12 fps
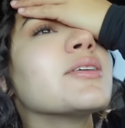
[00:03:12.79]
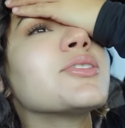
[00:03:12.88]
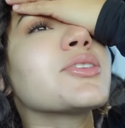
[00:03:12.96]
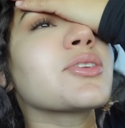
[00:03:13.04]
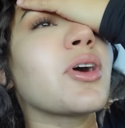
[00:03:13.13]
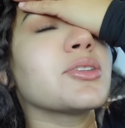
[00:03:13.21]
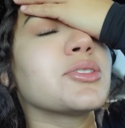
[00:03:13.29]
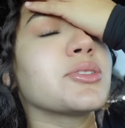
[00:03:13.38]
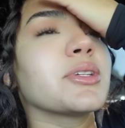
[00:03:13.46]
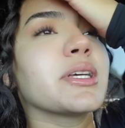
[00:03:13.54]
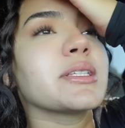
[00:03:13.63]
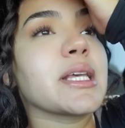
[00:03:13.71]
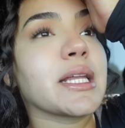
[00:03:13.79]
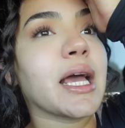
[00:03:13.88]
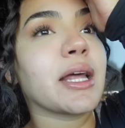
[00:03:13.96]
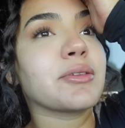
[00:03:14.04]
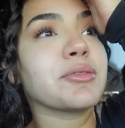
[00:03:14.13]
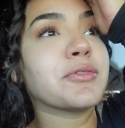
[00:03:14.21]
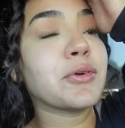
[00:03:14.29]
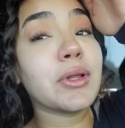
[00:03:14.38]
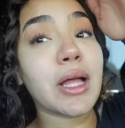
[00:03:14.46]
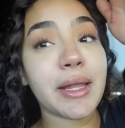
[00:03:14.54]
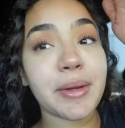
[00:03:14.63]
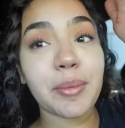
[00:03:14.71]
just called Julius and had a
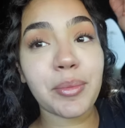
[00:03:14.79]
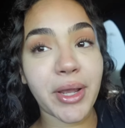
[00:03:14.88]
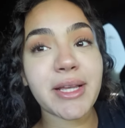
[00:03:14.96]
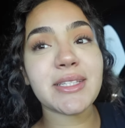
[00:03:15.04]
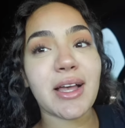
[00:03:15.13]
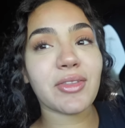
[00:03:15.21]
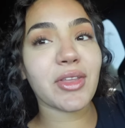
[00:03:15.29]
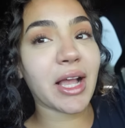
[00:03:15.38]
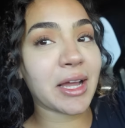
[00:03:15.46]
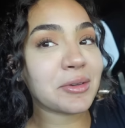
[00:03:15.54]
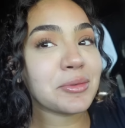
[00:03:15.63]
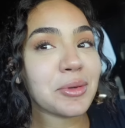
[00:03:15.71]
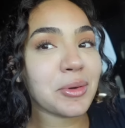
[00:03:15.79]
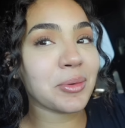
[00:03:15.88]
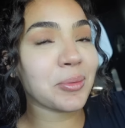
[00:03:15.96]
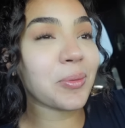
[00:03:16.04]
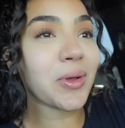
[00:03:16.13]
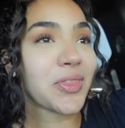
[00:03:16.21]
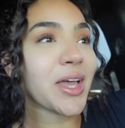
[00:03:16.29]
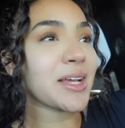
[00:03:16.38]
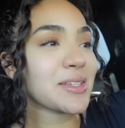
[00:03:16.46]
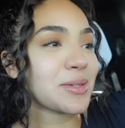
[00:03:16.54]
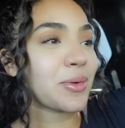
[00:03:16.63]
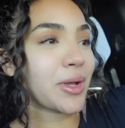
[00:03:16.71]
full-on breakdown. Like, I don't know what the
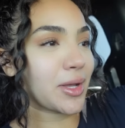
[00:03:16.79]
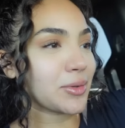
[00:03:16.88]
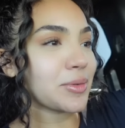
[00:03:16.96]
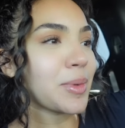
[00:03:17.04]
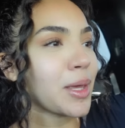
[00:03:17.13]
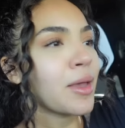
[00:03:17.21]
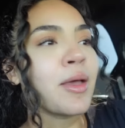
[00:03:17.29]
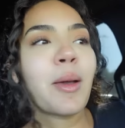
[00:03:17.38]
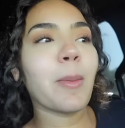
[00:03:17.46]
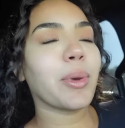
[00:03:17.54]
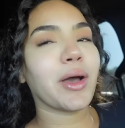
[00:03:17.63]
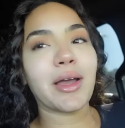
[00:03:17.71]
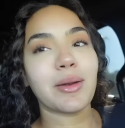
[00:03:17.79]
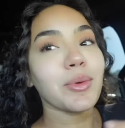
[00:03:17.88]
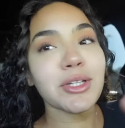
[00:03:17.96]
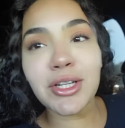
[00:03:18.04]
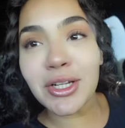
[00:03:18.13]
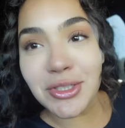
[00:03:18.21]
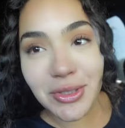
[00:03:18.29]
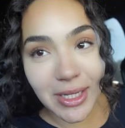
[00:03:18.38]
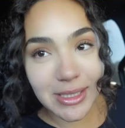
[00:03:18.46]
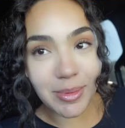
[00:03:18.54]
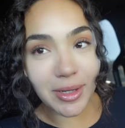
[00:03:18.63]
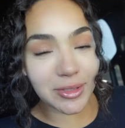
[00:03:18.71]
heck is going on with me, but I don't want to talk to you
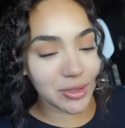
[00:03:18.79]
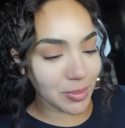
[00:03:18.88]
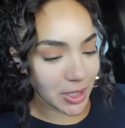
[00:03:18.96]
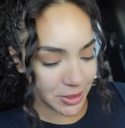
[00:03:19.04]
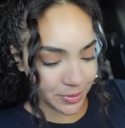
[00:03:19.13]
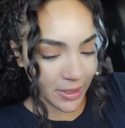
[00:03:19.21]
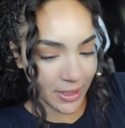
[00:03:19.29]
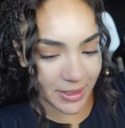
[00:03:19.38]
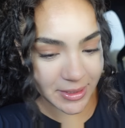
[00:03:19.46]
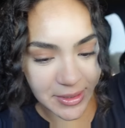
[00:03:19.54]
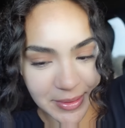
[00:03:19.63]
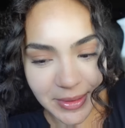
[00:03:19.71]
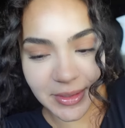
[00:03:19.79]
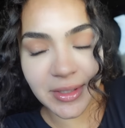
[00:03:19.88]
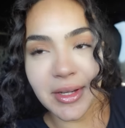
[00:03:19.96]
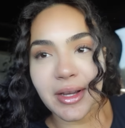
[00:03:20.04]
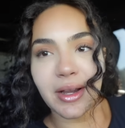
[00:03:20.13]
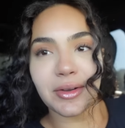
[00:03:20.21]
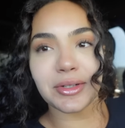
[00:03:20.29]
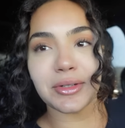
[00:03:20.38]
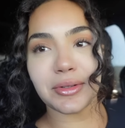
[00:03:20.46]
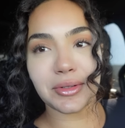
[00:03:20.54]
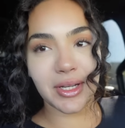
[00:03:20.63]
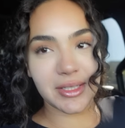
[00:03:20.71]
guys about it too much, because I already
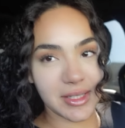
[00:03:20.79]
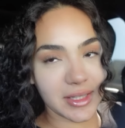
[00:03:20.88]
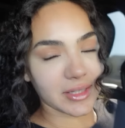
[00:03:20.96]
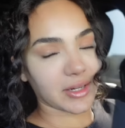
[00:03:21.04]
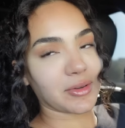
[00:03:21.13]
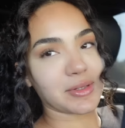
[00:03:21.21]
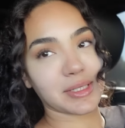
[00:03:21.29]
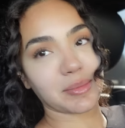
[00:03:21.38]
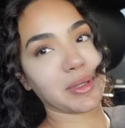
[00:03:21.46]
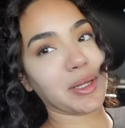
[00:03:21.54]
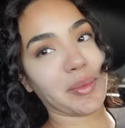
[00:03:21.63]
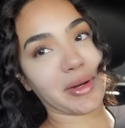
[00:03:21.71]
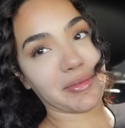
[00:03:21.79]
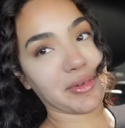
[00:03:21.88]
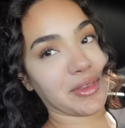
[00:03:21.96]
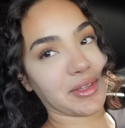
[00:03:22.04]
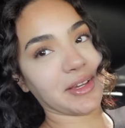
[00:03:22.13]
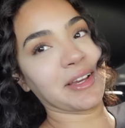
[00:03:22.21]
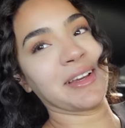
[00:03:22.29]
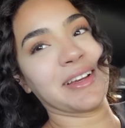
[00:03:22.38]
know you guys think that I always complain about everything.